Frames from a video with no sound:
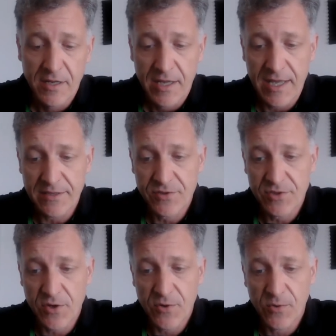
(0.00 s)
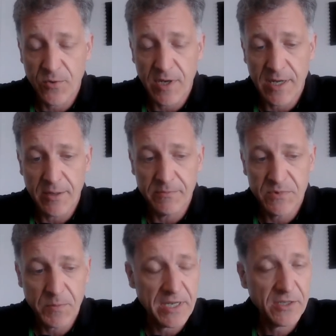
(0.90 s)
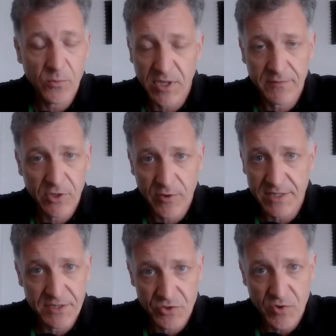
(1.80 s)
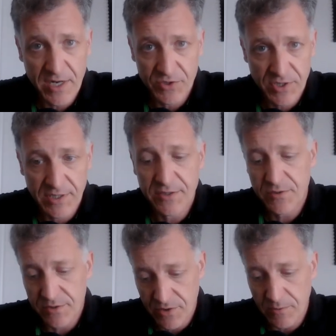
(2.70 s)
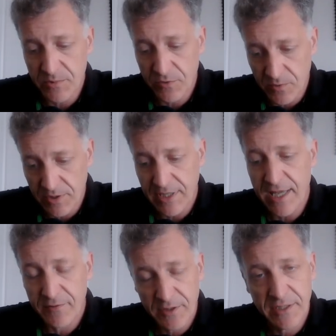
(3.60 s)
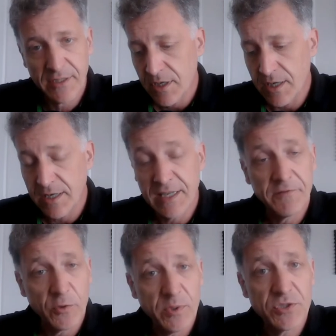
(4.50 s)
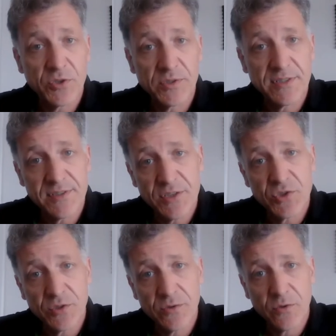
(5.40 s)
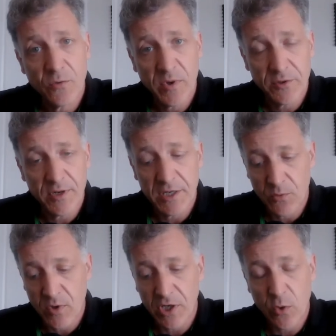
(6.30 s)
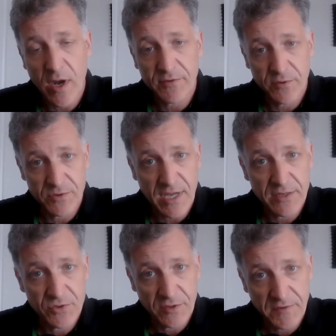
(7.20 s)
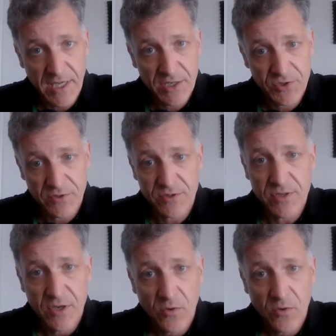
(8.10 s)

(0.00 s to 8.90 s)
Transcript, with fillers: And so, um, depending on whatever your exit strategy is, it's going to really heavily uh, influence your decision on whether or not you want to go after those kind of certifications.